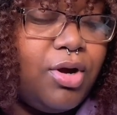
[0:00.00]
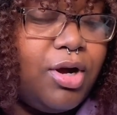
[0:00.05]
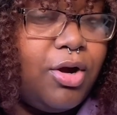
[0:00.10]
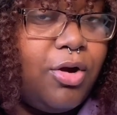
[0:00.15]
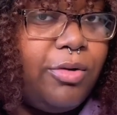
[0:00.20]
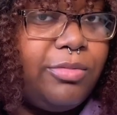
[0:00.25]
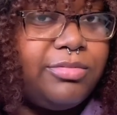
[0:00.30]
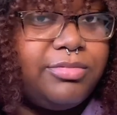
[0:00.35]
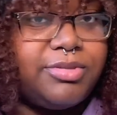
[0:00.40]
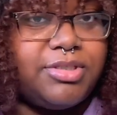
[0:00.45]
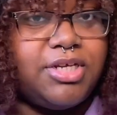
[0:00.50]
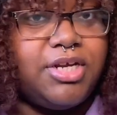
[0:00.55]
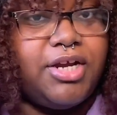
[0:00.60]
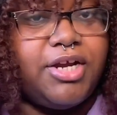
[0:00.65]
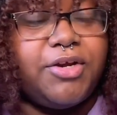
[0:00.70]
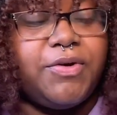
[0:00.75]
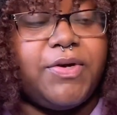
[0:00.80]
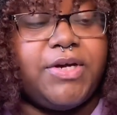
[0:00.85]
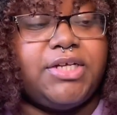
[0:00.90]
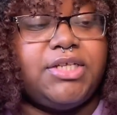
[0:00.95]
I hope I'm saying
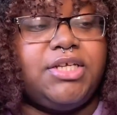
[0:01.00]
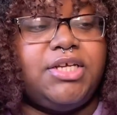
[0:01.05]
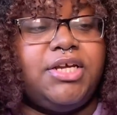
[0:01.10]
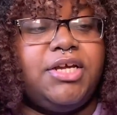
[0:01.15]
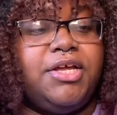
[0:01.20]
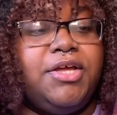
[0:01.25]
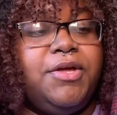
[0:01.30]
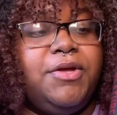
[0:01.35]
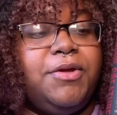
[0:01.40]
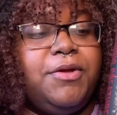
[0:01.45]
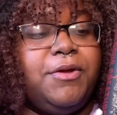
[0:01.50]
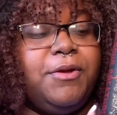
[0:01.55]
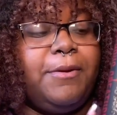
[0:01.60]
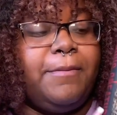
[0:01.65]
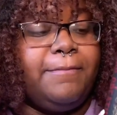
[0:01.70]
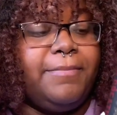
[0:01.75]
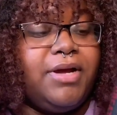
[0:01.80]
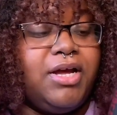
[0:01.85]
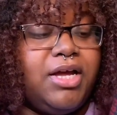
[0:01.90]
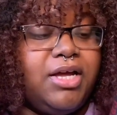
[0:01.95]
that correctly,
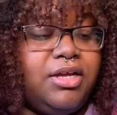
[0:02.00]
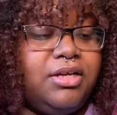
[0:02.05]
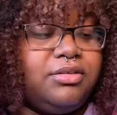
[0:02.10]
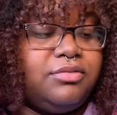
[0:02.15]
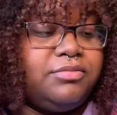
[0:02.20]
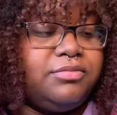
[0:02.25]
but